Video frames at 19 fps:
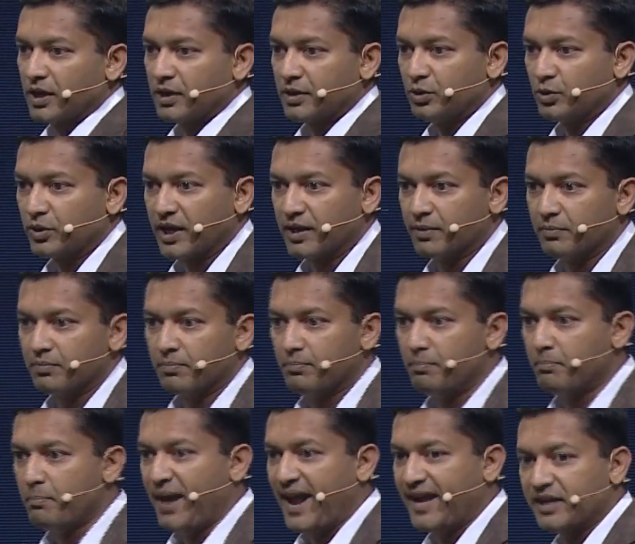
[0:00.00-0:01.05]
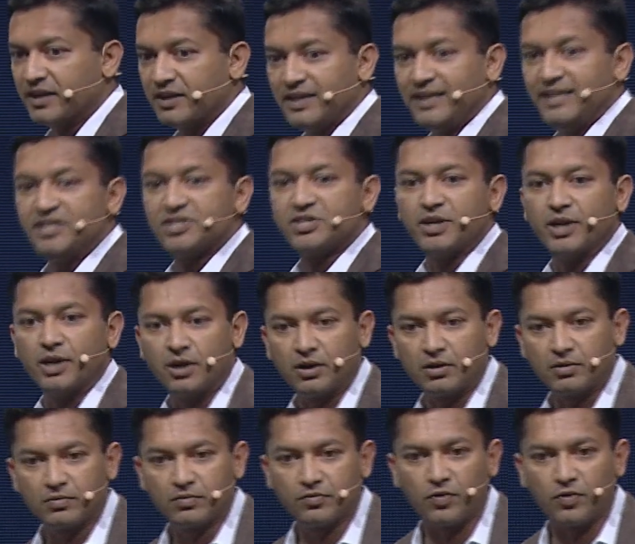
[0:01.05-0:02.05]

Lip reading: You can make it easier